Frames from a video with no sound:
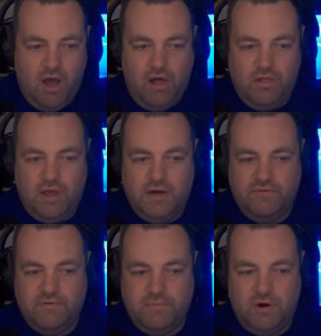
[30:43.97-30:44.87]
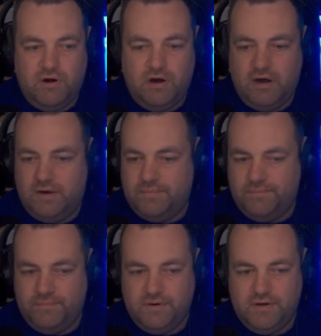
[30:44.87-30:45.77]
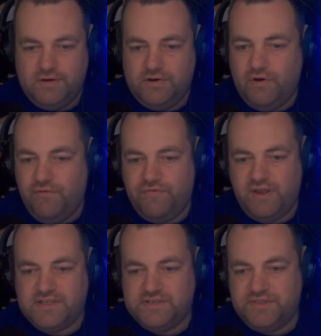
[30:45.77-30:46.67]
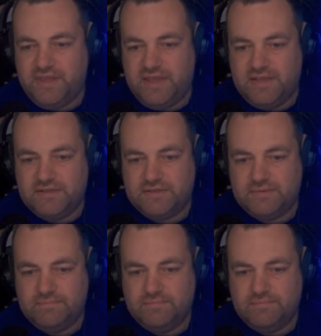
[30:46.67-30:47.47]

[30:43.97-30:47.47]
A lot of them are go fetch this.